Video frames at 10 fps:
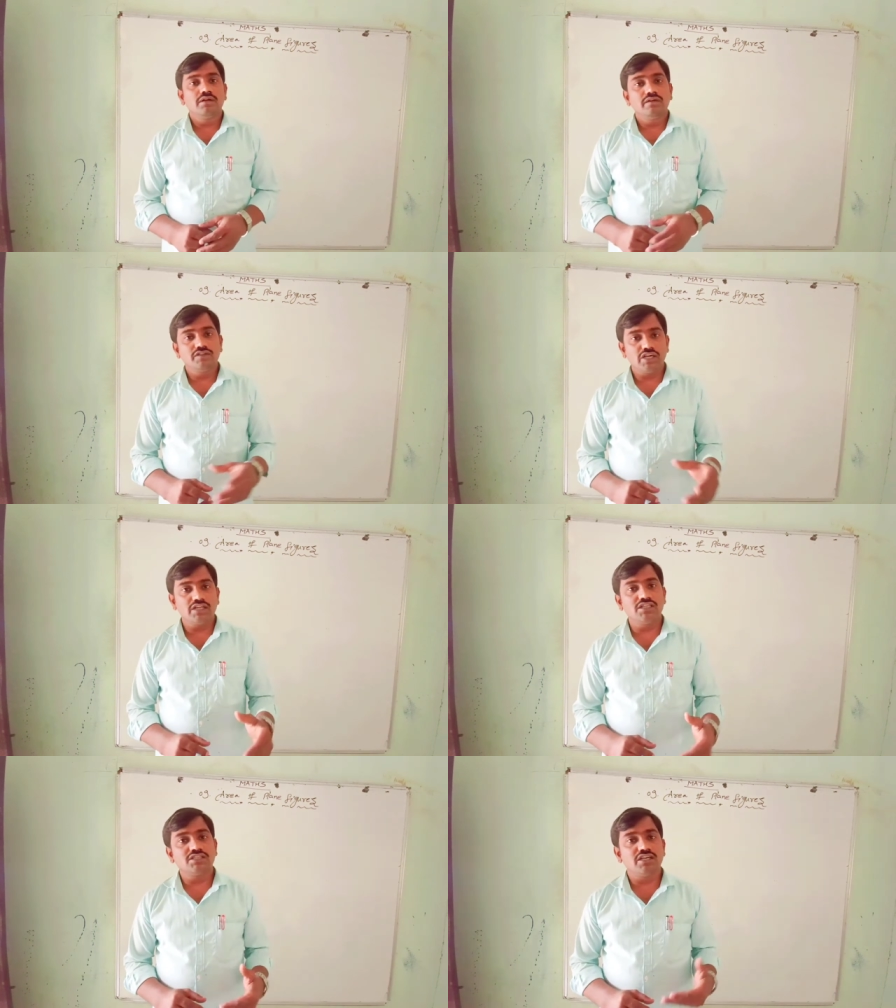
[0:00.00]
which are
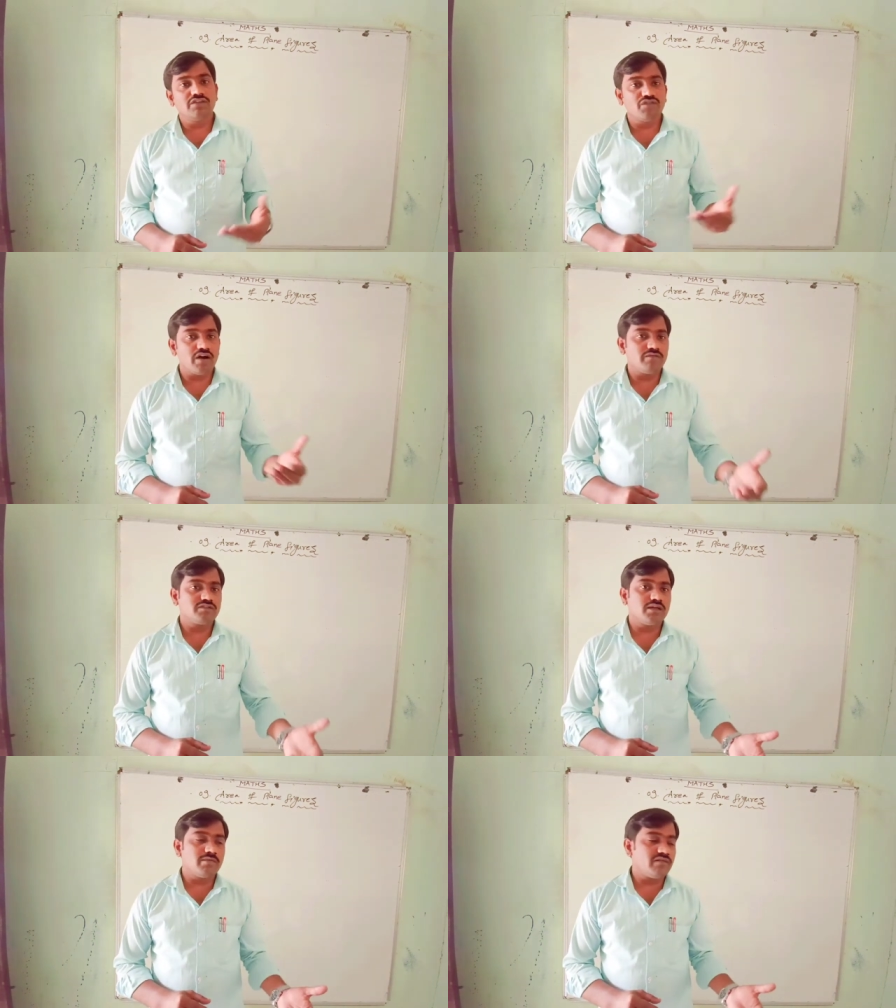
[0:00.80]
in the shape of
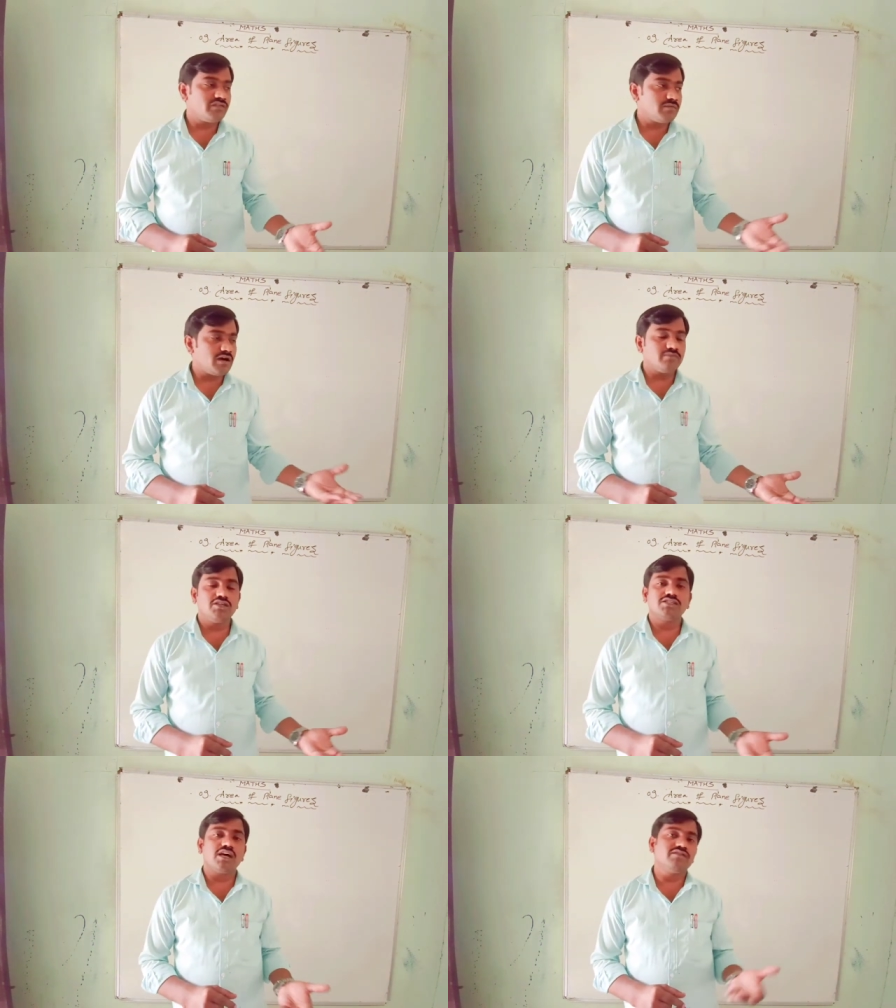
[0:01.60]
some of them
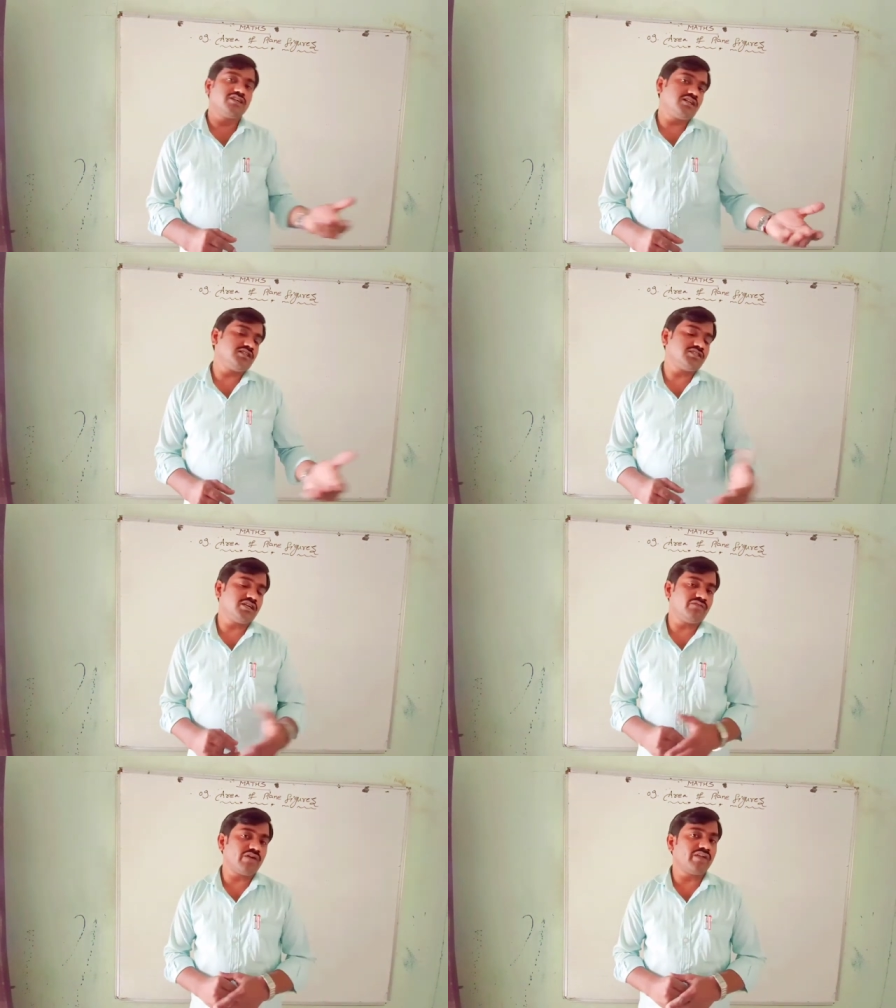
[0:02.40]
objects are which are in the
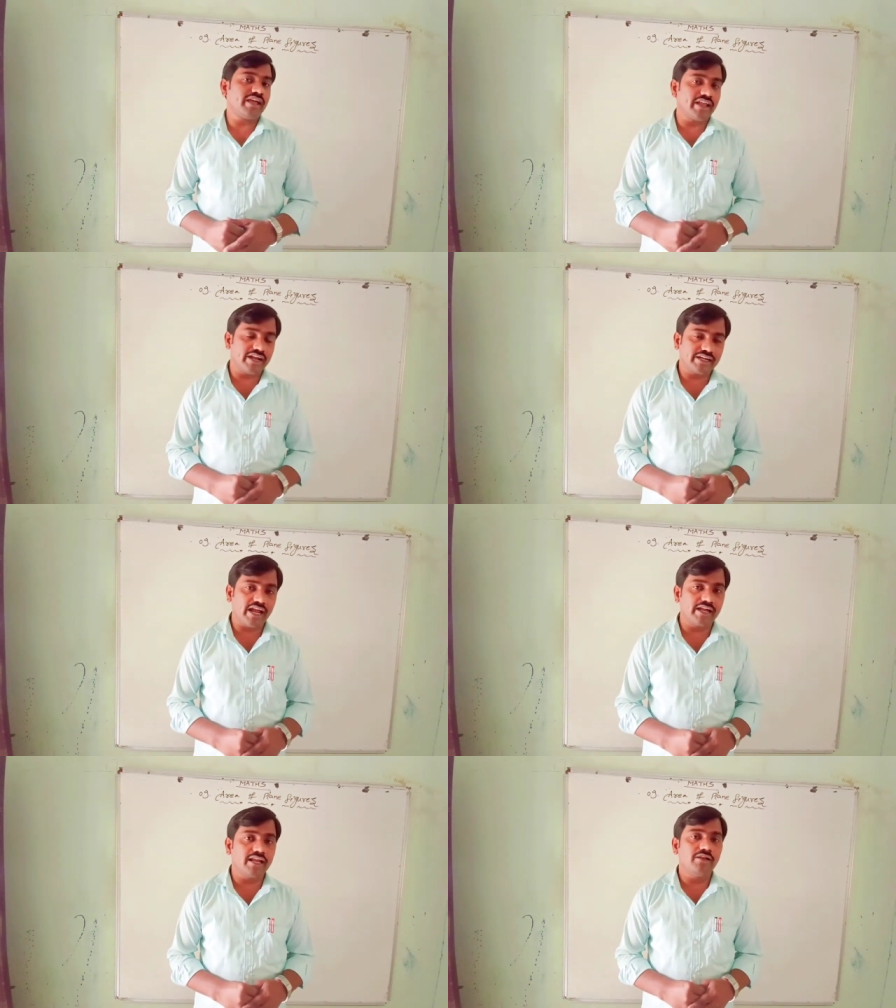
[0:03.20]
shape of like a
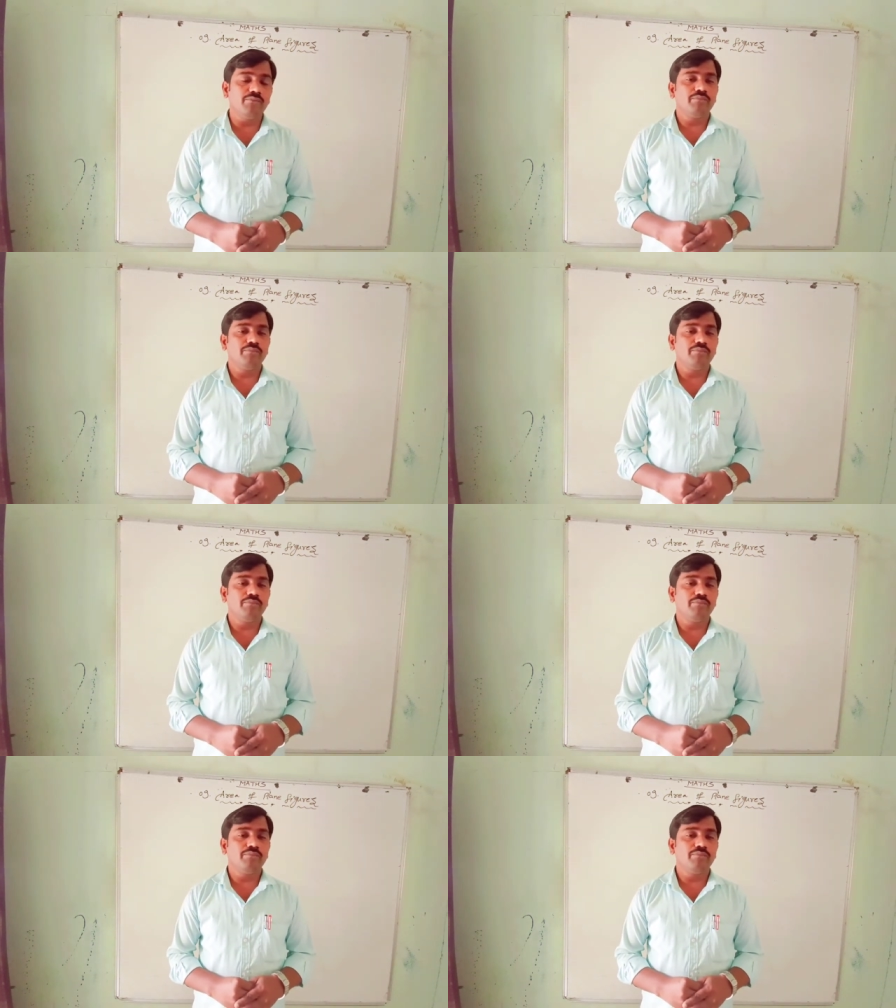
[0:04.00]
rectangle,